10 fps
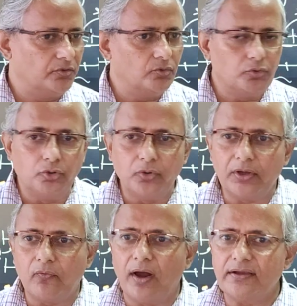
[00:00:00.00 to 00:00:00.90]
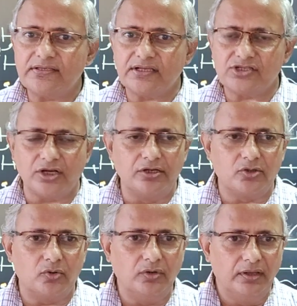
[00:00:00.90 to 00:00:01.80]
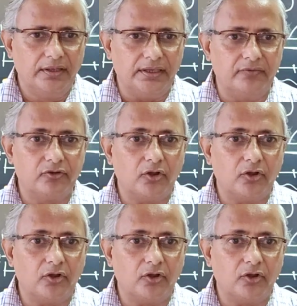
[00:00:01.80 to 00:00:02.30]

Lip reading: You require such control even